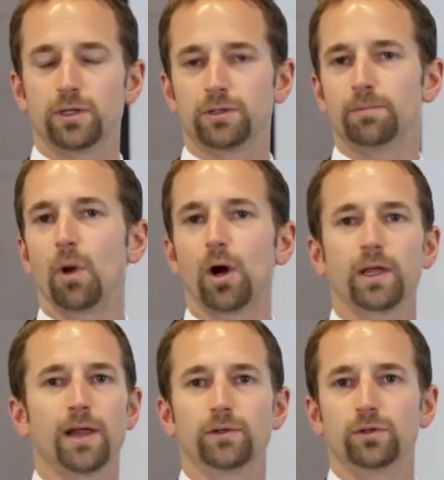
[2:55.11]
Is it
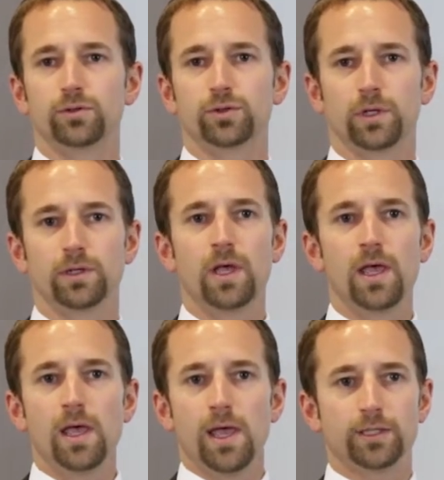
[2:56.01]
market evolution?
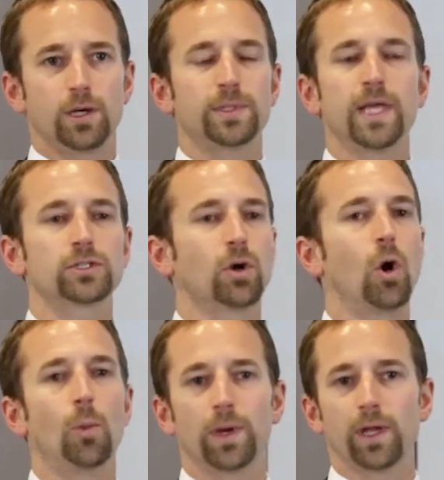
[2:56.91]
Is it a potential
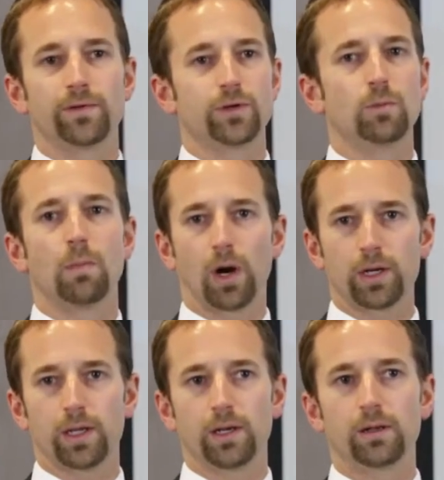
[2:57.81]
opening of a new
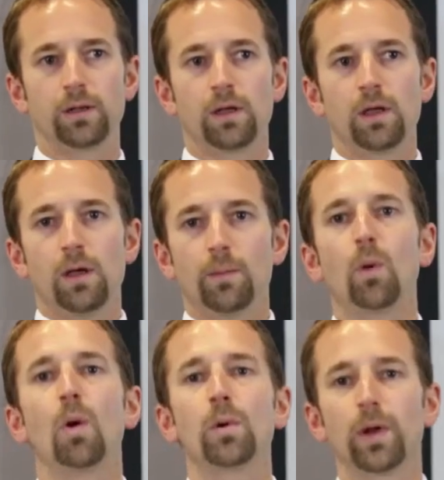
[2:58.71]
market?
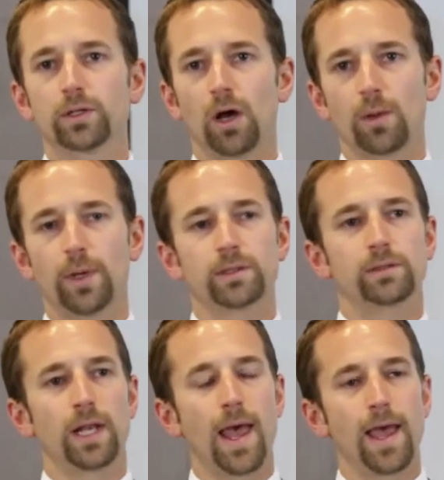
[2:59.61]
But what we want to talk
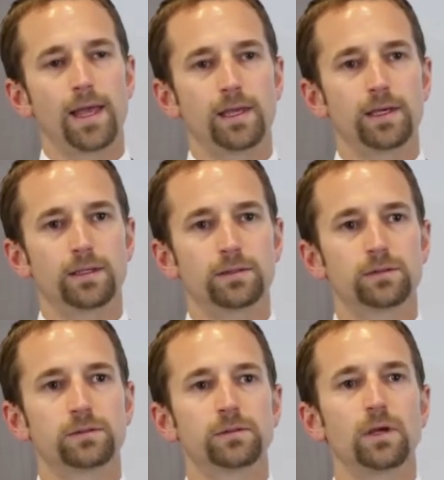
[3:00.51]
about today
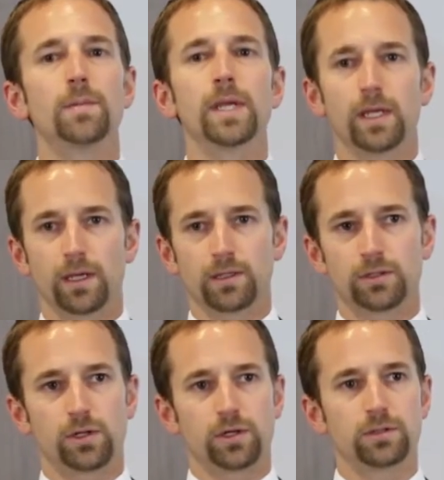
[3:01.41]
is immediate
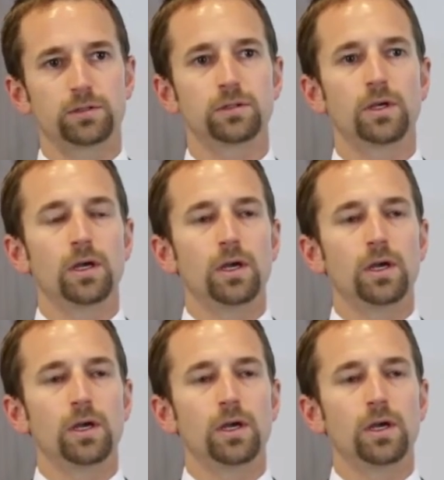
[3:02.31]
concerns.